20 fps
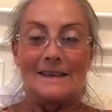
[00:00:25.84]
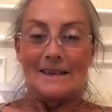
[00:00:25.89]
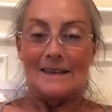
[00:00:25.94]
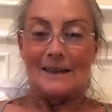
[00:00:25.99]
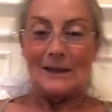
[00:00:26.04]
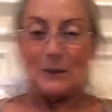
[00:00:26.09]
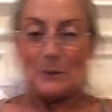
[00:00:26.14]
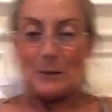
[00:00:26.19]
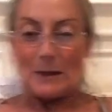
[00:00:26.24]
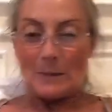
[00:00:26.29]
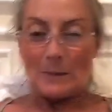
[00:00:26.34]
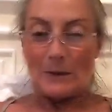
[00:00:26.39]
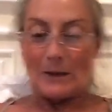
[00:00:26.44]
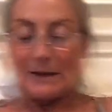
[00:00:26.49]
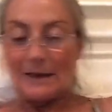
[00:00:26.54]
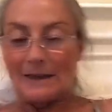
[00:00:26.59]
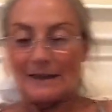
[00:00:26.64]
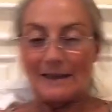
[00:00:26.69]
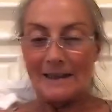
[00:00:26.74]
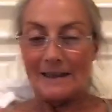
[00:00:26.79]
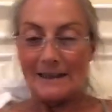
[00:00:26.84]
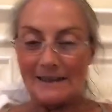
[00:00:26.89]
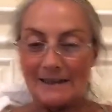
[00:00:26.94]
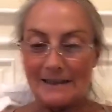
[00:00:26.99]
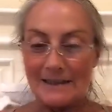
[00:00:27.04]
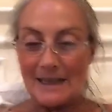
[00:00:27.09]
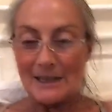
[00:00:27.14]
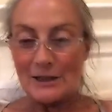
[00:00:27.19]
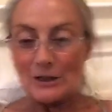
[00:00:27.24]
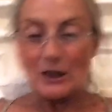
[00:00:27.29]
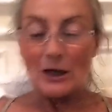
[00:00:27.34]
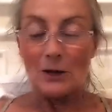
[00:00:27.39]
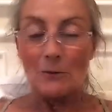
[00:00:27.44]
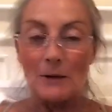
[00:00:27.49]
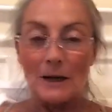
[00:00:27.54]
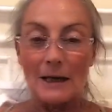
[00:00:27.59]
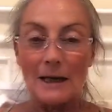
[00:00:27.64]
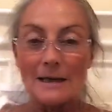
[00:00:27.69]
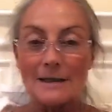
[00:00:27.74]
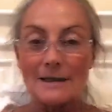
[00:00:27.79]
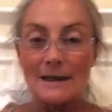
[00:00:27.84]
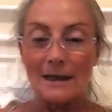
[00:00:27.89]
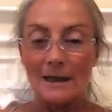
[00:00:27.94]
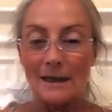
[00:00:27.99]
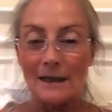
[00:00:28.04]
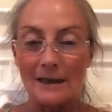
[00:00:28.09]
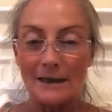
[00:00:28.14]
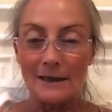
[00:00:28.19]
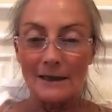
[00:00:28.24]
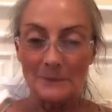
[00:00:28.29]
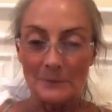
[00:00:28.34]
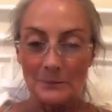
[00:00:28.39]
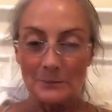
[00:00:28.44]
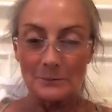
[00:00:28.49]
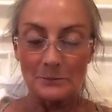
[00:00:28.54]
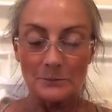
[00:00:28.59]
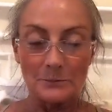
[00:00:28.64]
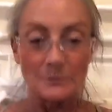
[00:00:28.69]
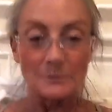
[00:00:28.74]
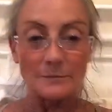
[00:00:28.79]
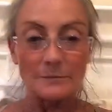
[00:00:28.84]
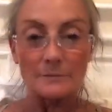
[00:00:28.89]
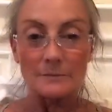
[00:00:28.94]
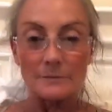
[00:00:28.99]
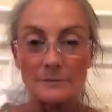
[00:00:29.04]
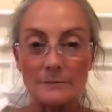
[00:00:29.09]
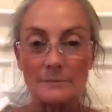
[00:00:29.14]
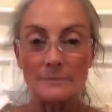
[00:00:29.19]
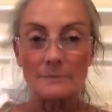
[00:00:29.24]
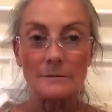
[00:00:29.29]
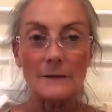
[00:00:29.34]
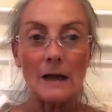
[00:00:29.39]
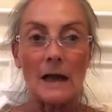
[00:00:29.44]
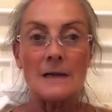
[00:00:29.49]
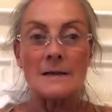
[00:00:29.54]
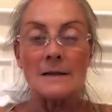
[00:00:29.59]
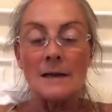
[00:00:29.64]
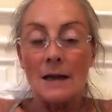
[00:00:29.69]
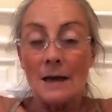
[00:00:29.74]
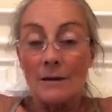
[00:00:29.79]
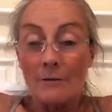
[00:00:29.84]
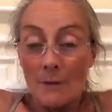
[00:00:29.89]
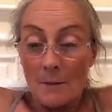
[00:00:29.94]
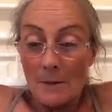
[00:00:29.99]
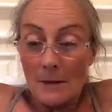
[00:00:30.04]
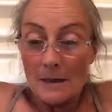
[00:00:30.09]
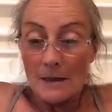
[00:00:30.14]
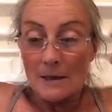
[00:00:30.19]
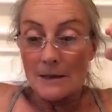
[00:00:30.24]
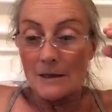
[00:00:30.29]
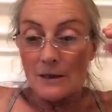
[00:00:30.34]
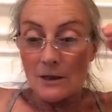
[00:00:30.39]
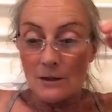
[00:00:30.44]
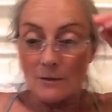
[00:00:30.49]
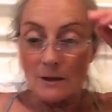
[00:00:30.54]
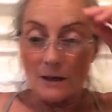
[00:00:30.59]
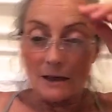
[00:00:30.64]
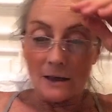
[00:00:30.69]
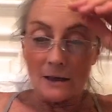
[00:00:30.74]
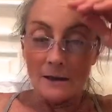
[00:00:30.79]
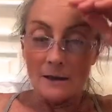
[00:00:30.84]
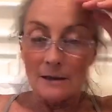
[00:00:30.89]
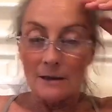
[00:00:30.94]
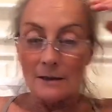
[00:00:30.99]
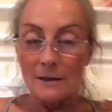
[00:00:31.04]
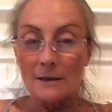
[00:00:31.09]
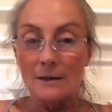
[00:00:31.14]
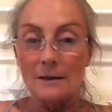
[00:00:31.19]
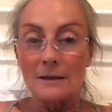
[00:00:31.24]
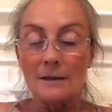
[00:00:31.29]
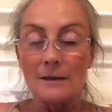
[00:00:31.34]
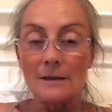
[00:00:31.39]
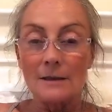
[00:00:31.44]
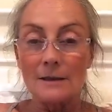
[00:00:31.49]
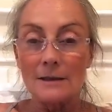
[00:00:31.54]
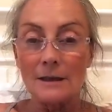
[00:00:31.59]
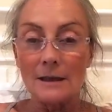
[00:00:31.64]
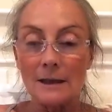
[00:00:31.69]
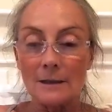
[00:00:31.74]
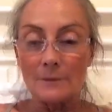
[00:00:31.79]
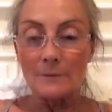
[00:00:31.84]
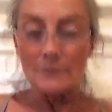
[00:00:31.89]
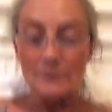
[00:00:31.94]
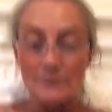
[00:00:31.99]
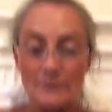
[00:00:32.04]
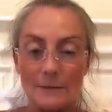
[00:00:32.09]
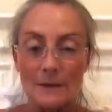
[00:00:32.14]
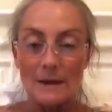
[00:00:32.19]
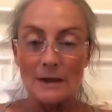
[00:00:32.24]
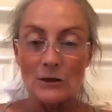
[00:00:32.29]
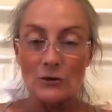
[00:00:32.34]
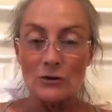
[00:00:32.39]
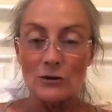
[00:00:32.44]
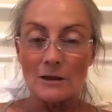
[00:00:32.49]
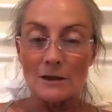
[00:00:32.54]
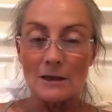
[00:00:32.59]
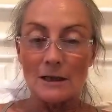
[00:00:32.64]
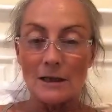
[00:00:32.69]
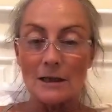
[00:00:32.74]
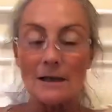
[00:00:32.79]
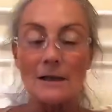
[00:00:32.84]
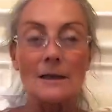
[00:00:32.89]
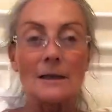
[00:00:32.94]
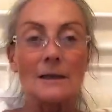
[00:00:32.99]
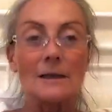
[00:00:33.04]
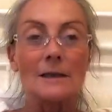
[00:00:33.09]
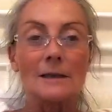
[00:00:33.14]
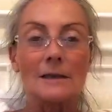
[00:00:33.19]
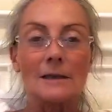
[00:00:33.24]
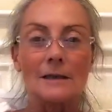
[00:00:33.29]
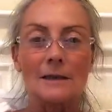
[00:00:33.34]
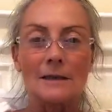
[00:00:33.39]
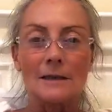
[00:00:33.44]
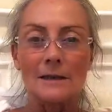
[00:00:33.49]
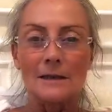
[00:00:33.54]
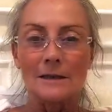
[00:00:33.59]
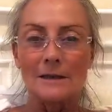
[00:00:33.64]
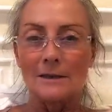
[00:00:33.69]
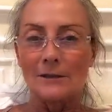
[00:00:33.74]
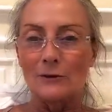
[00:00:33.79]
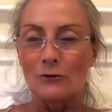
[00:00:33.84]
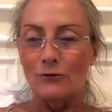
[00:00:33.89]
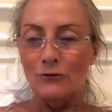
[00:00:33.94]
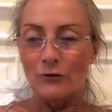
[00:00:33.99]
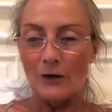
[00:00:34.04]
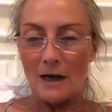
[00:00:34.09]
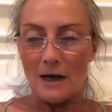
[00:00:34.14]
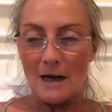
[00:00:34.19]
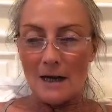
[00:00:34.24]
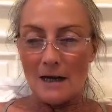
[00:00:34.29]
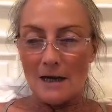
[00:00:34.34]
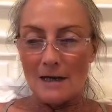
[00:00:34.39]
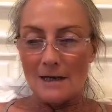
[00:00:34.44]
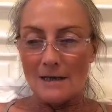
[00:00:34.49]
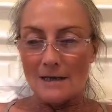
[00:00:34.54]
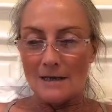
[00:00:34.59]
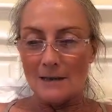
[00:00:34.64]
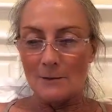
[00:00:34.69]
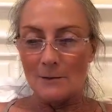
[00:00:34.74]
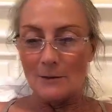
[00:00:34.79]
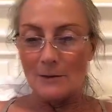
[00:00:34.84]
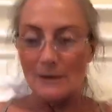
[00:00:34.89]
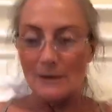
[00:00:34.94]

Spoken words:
Hello, people. I just thought I'd quickly say hi. See how everybody's doing. It's an interesting phase.